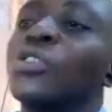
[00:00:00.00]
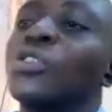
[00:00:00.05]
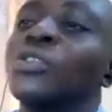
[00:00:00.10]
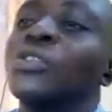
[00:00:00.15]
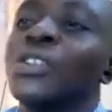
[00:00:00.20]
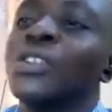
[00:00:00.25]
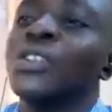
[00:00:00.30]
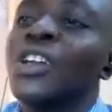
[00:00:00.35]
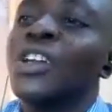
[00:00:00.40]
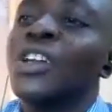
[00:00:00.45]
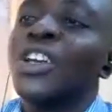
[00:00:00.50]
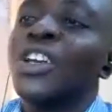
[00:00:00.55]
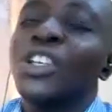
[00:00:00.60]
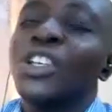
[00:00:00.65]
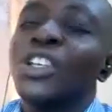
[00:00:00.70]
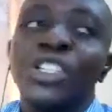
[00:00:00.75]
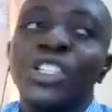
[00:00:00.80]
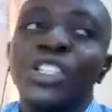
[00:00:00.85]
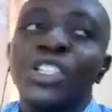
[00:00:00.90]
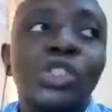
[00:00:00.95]
extension
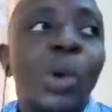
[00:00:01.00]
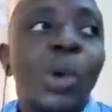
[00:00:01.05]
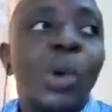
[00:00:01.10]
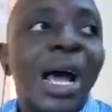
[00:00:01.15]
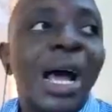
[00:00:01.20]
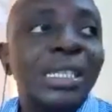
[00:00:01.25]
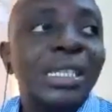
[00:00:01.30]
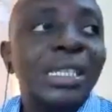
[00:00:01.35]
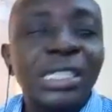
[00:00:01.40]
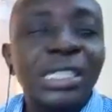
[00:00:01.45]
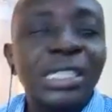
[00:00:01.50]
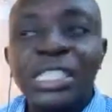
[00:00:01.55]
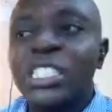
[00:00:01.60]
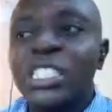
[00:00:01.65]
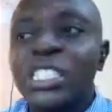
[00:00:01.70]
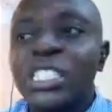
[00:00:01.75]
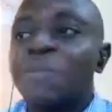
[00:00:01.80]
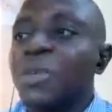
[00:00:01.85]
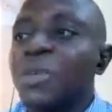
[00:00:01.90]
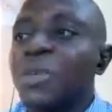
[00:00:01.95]
is to
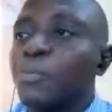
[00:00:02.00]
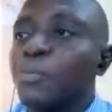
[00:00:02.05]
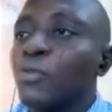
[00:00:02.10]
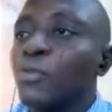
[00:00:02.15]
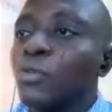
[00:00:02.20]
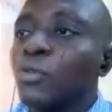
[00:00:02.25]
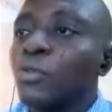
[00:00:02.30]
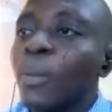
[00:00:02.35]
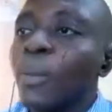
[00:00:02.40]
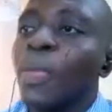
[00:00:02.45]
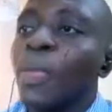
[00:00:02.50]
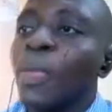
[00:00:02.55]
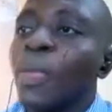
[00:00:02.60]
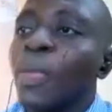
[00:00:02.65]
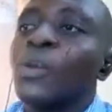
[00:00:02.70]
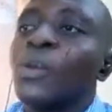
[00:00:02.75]
assist people